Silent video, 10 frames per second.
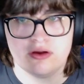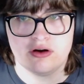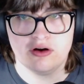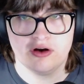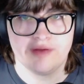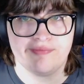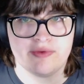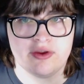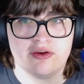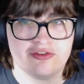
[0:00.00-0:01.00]
Alright,
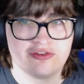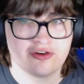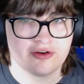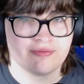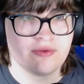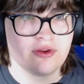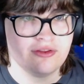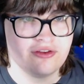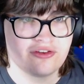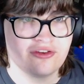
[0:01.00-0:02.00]
so
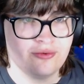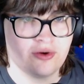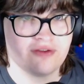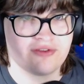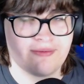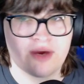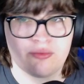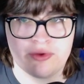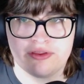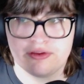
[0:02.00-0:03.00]
this is what I've come out
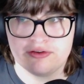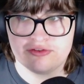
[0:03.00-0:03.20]
with